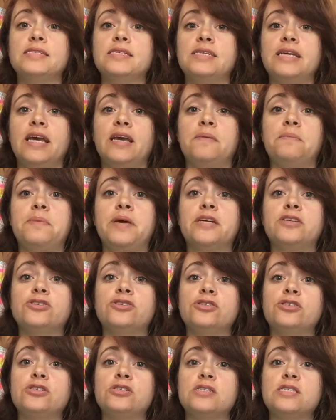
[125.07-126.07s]
to take
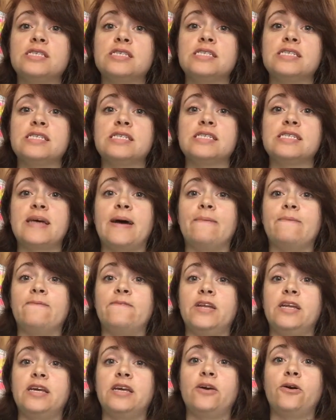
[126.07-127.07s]
pictures and to snap
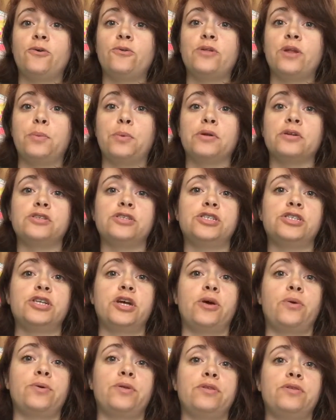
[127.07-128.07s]
video that I'm going to
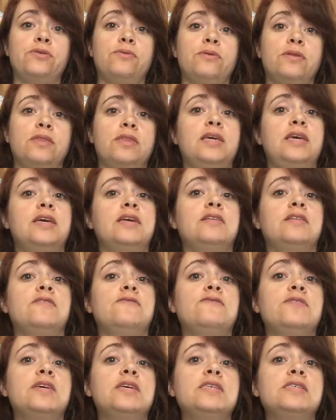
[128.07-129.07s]
share with you at the end
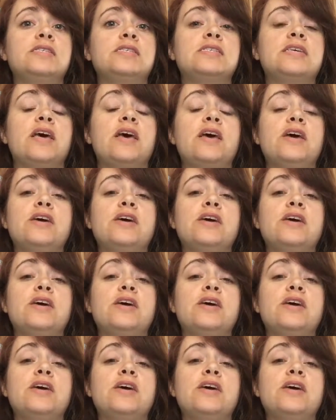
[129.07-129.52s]
of this.